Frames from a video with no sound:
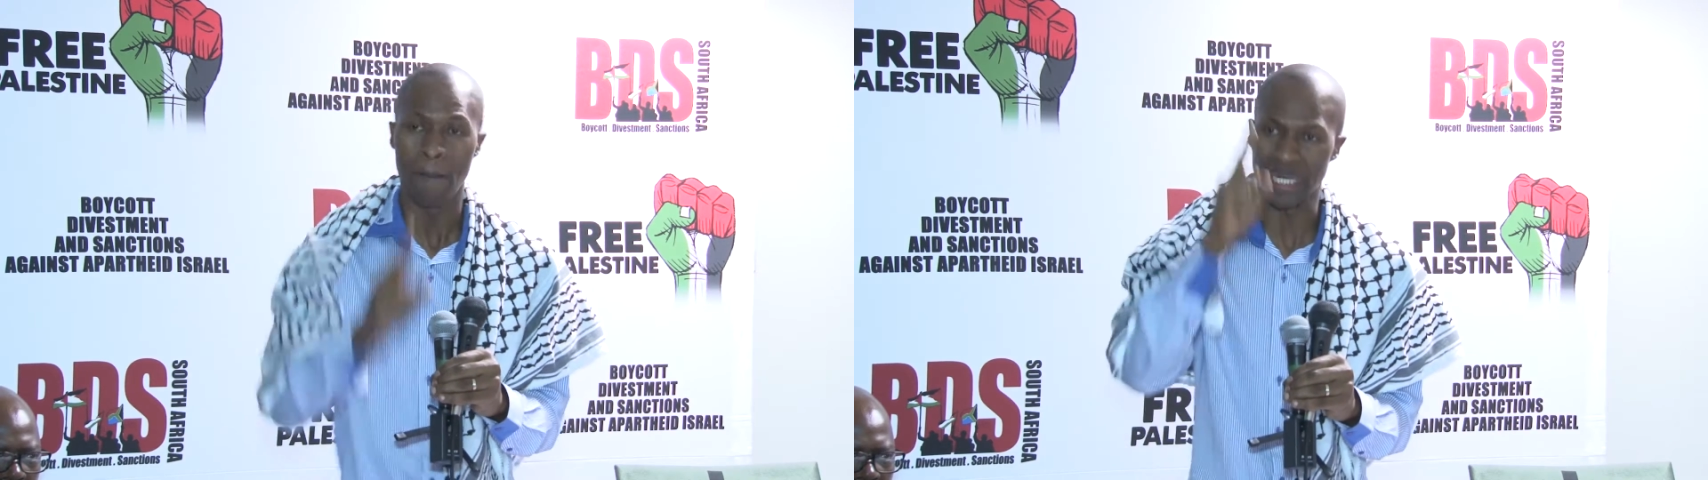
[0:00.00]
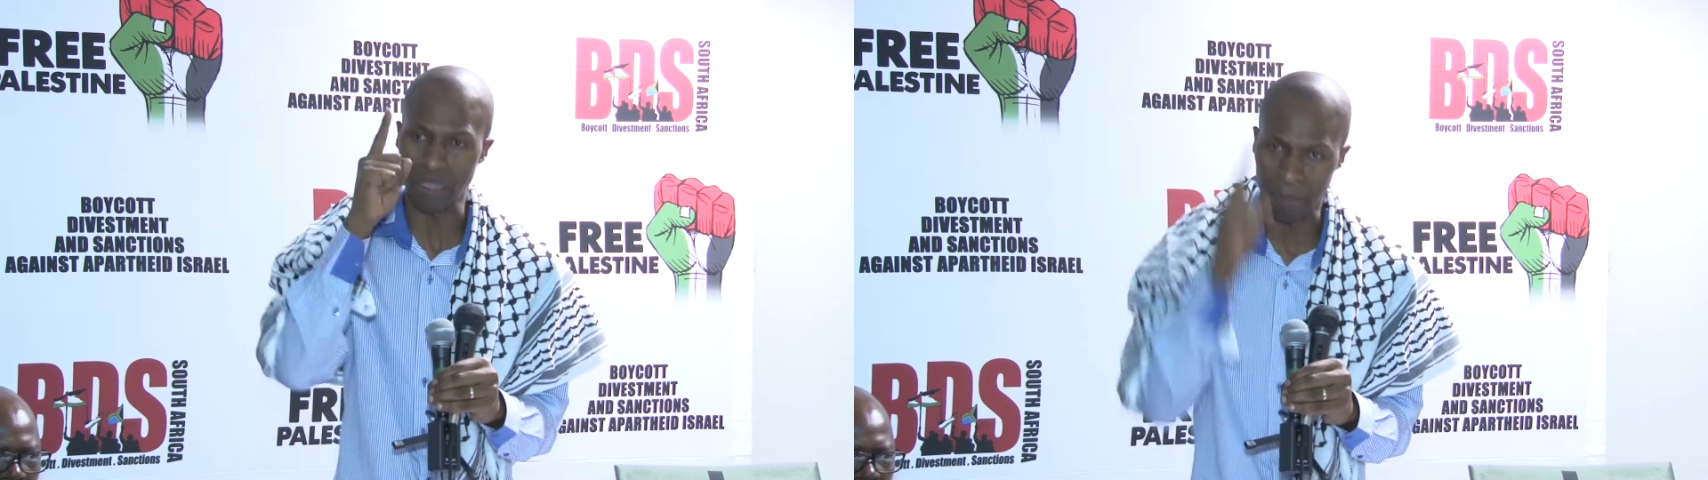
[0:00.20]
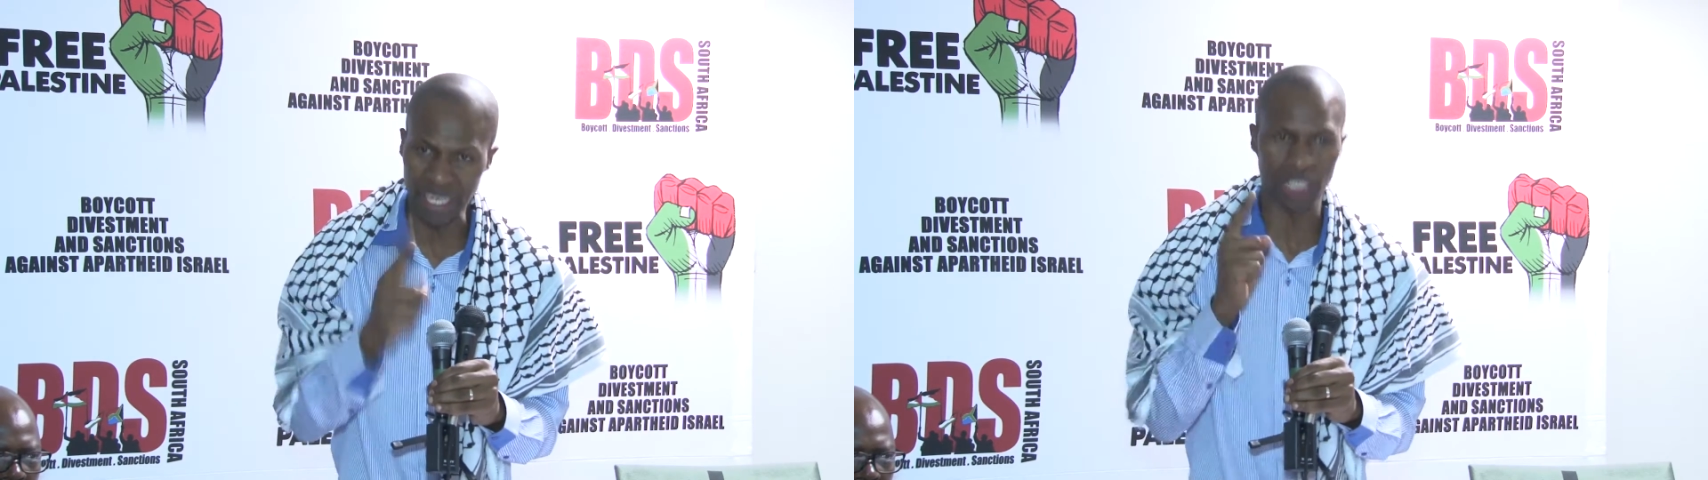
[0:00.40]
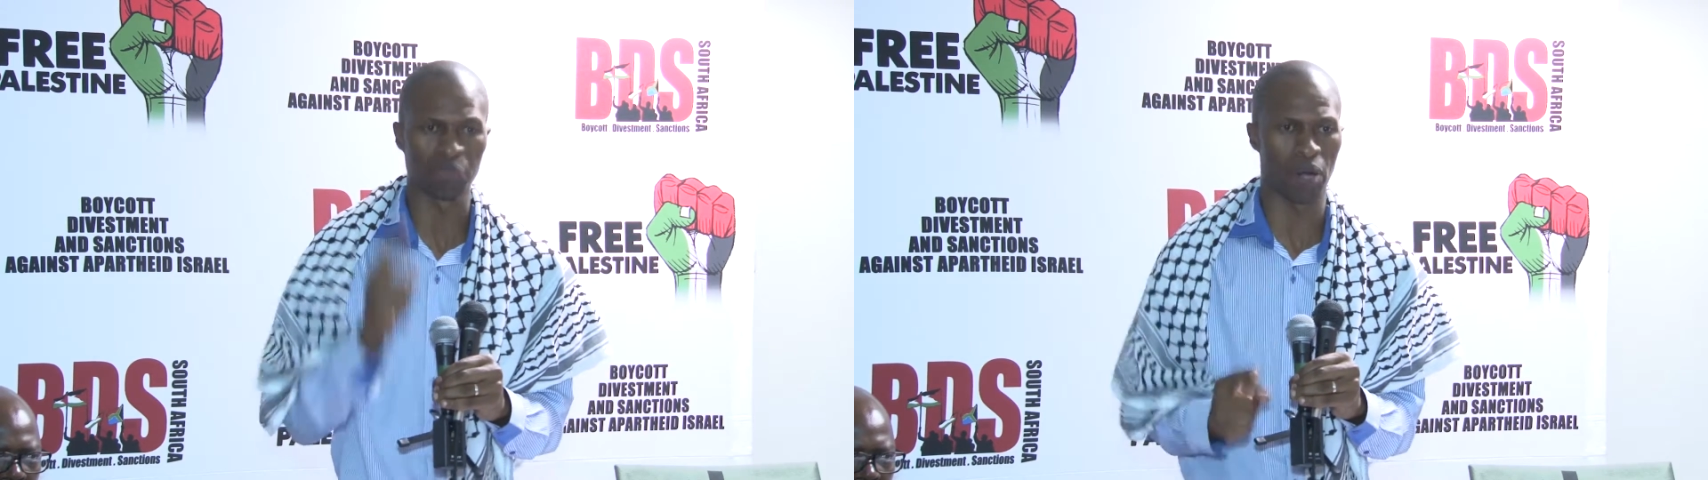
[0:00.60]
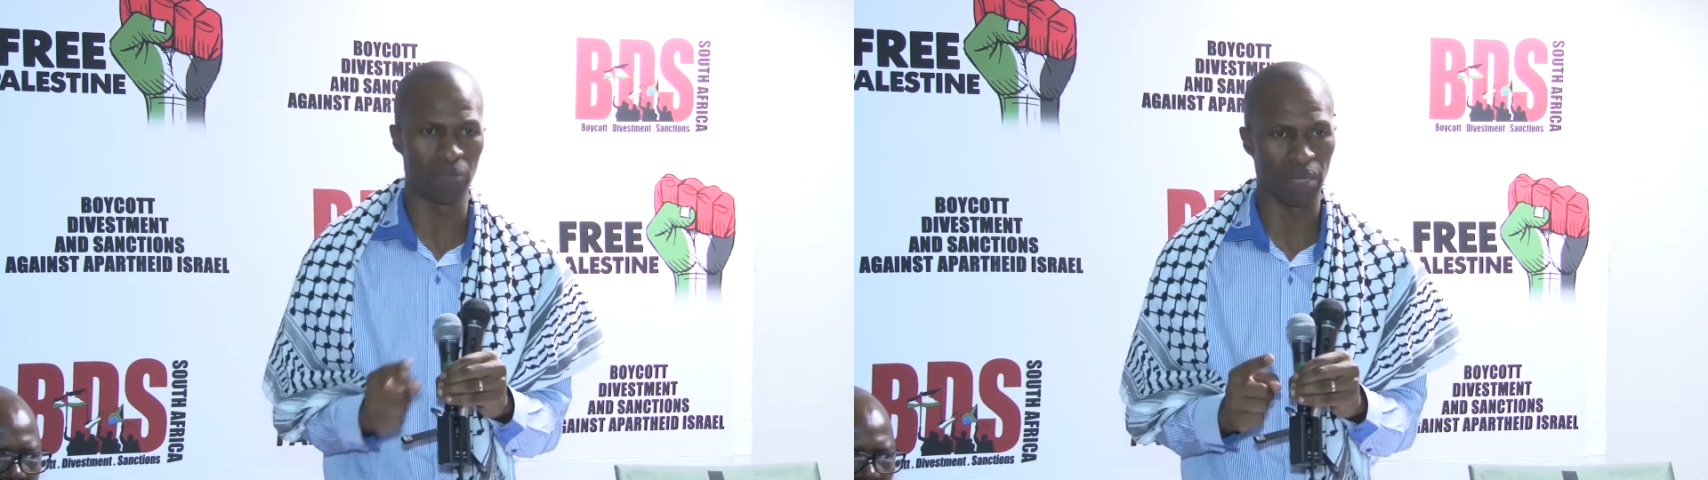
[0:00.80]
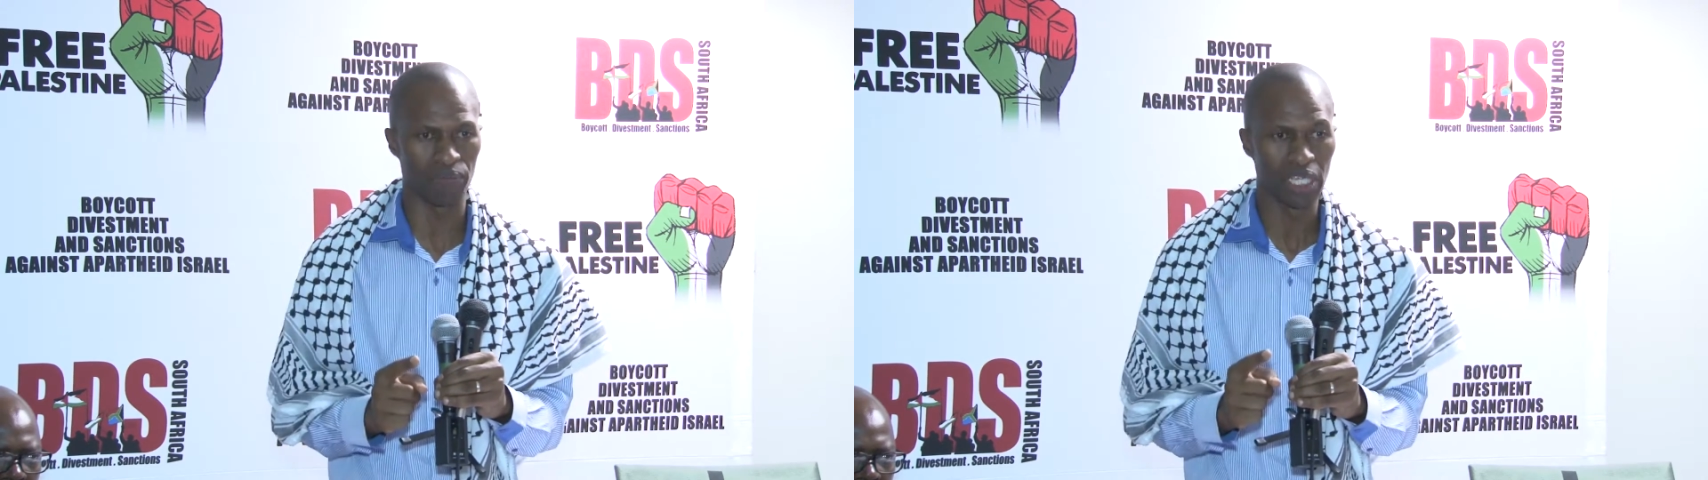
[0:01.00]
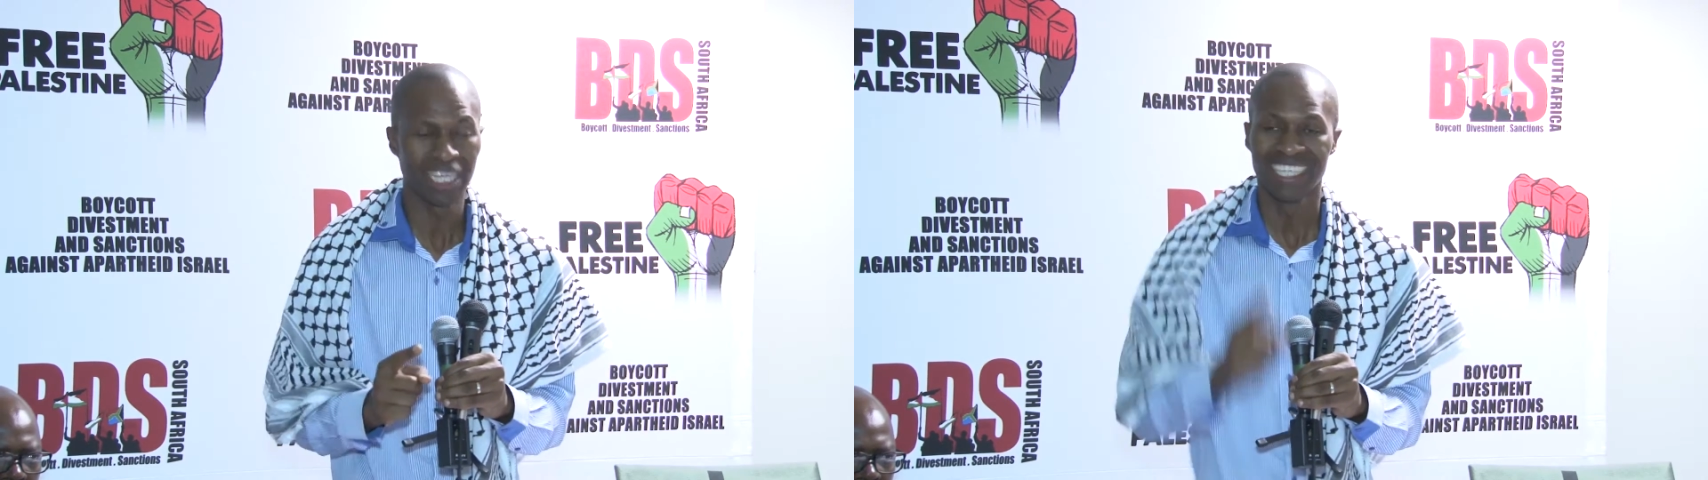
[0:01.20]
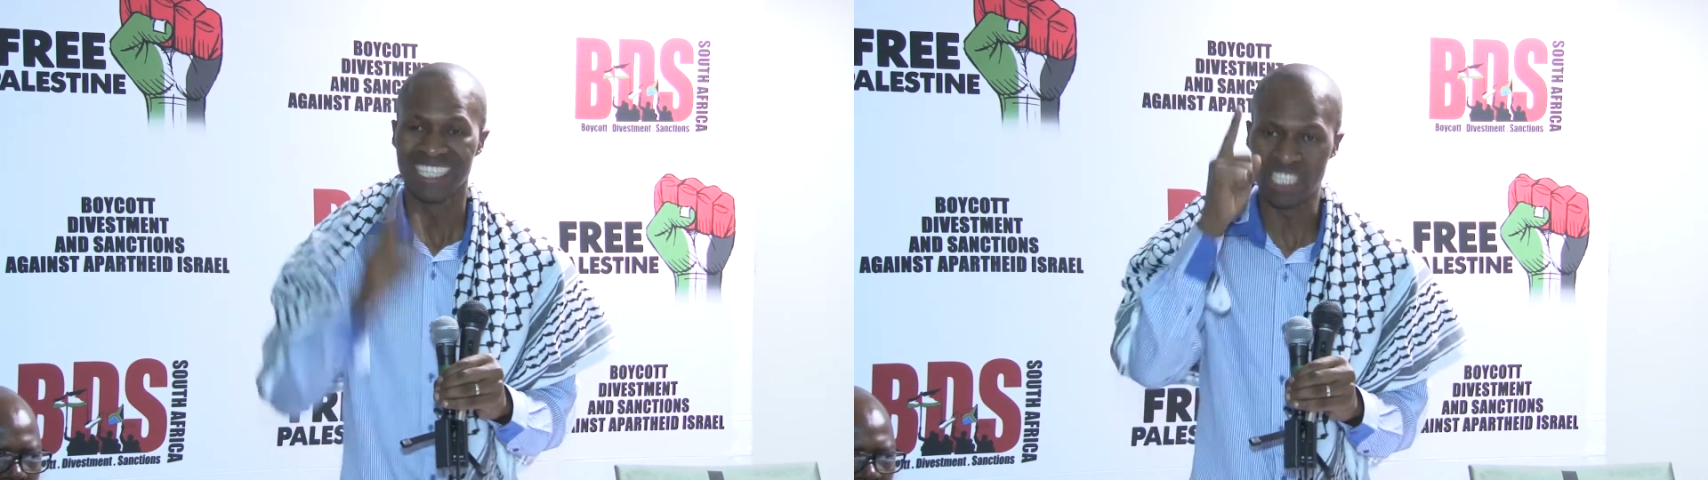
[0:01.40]
but the biggest problem
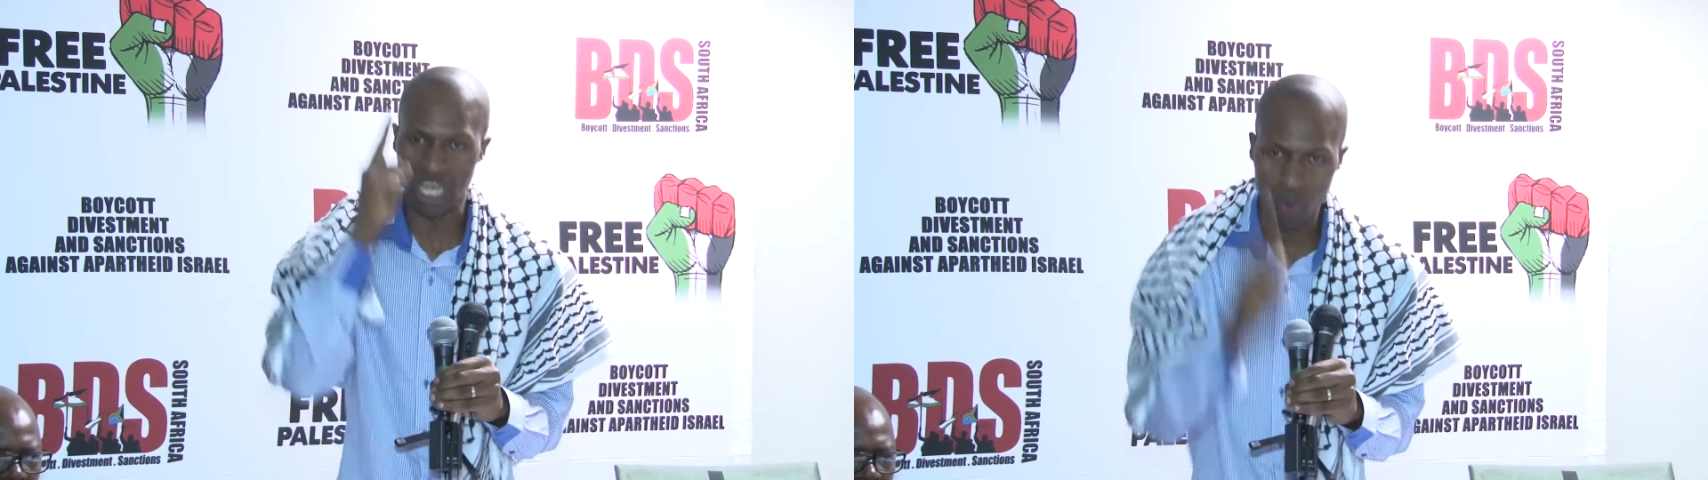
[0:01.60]
is